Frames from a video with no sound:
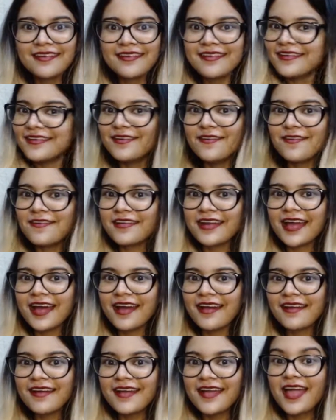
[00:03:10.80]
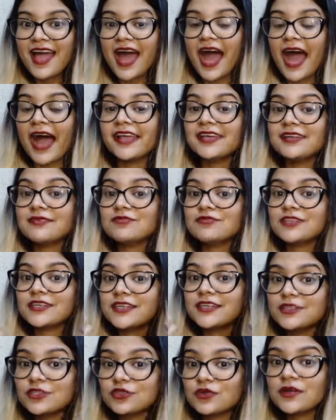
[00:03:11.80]
No, na? I am
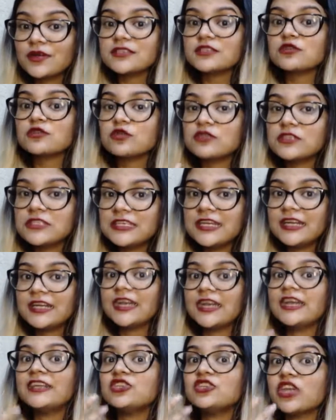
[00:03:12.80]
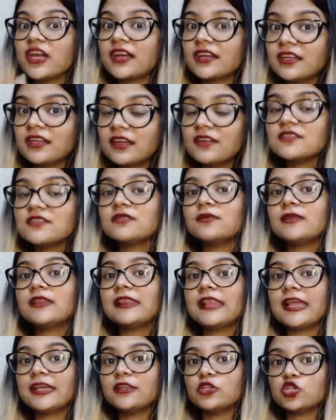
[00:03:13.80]
trying to associate adjectives with
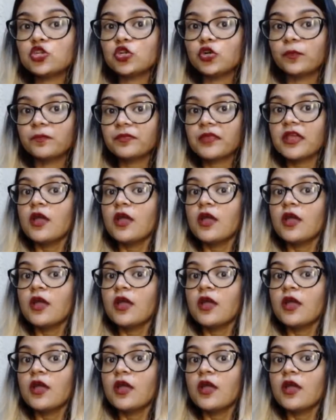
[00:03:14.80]
Lencho.